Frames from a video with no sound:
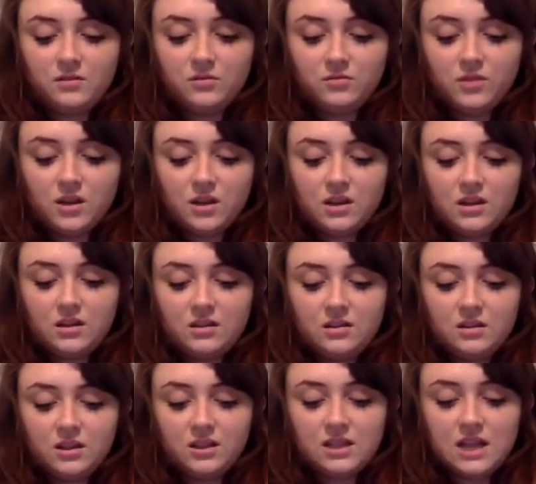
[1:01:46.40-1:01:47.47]
with
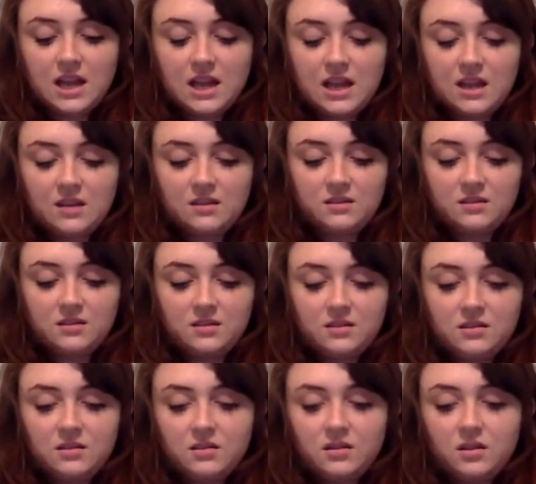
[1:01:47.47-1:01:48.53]
a
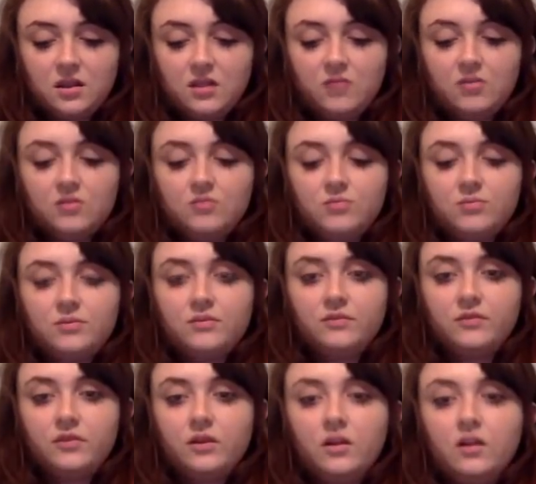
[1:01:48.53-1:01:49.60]
date, I would
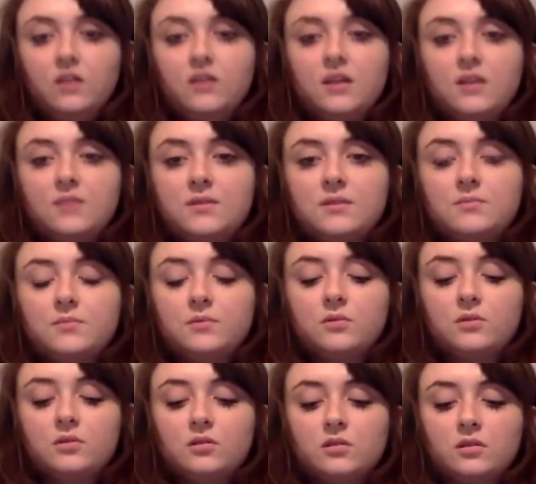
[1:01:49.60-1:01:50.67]
prefer that
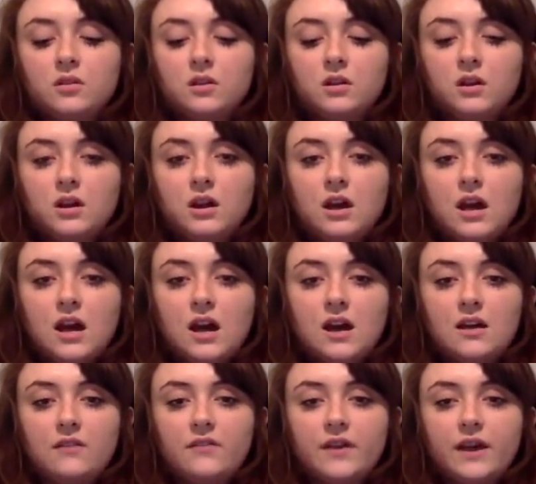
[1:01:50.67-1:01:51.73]
people
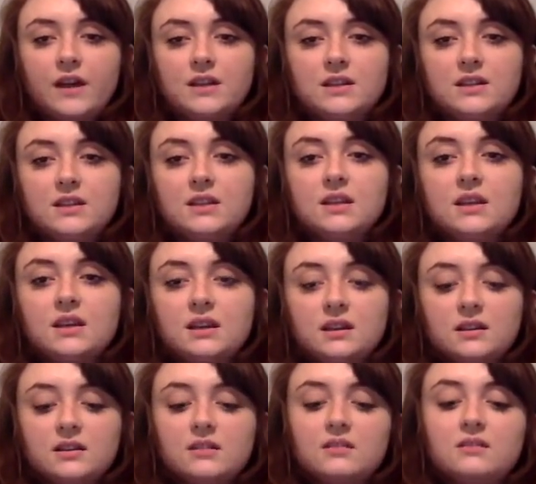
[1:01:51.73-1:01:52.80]
have
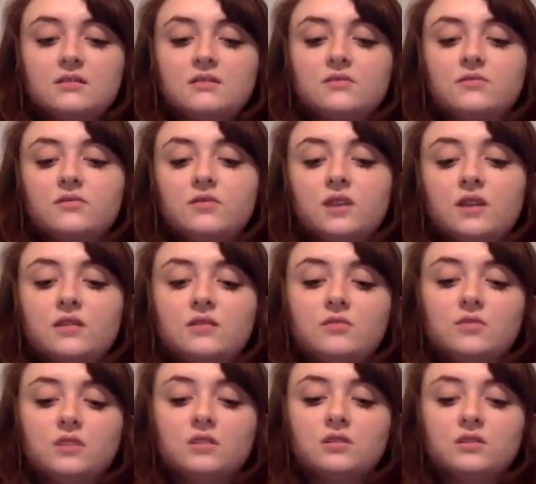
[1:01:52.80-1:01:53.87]
ideas of when you
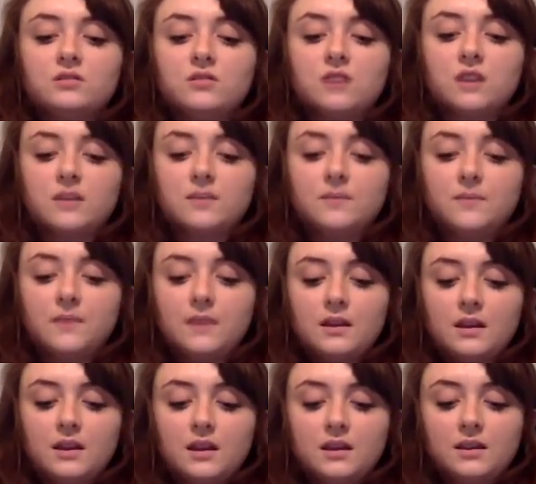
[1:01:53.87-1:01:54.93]
want to do it
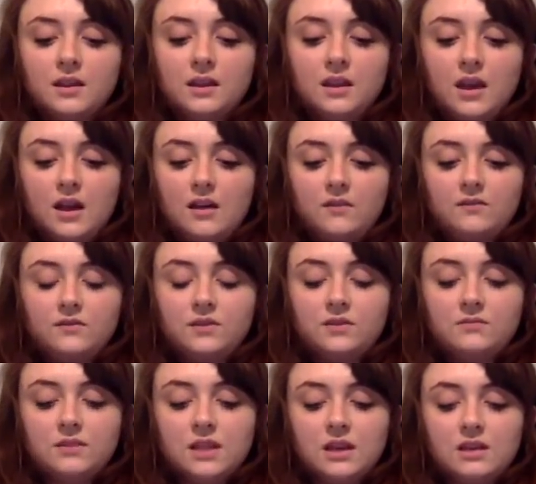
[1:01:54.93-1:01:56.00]
and like have
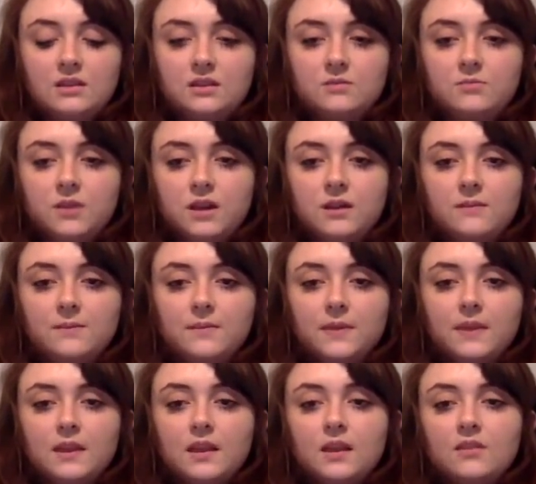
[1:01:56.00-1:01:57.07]
some dates. But
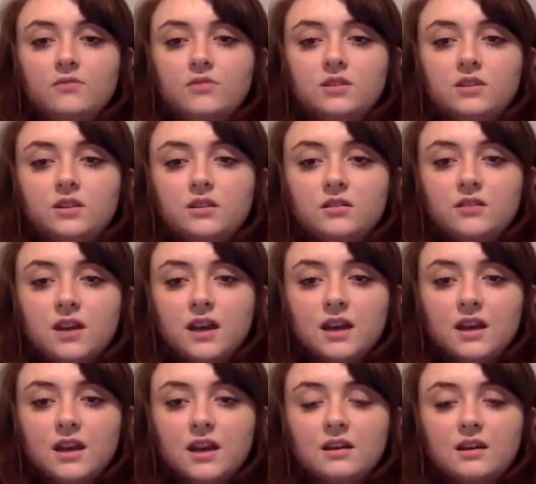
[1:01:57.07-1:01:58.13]
if we do
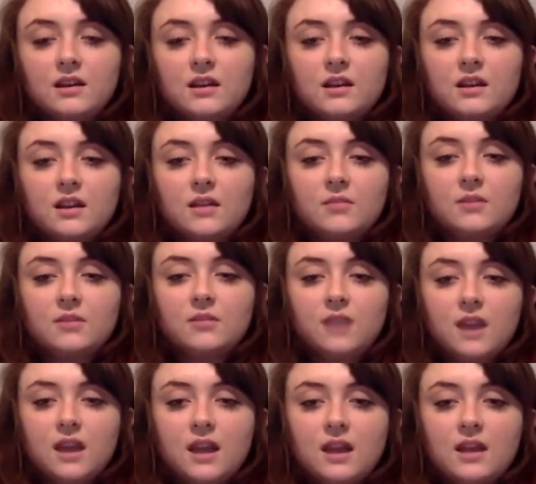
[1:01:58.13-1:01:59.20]
it, that would be
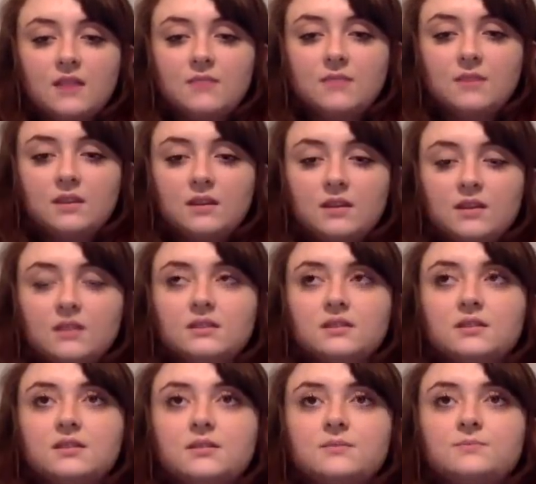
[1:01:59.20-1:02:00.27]
great
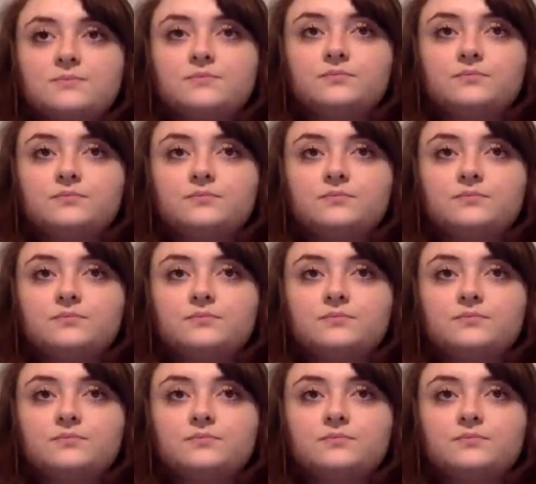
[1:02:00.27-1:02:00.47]
because